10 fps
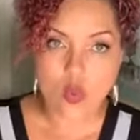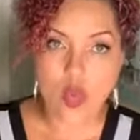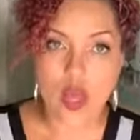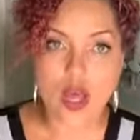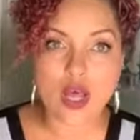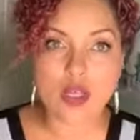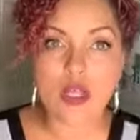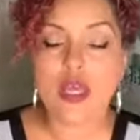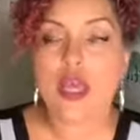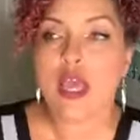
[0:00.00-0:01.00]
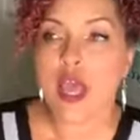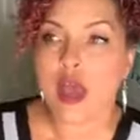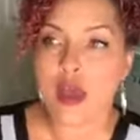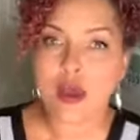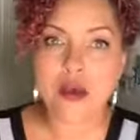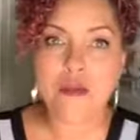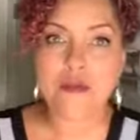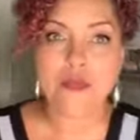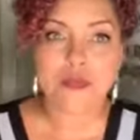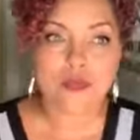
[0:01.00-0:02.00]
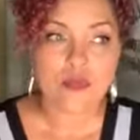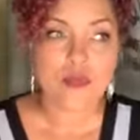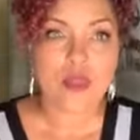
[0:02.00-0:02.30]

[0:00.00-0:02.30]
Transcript: Well, um,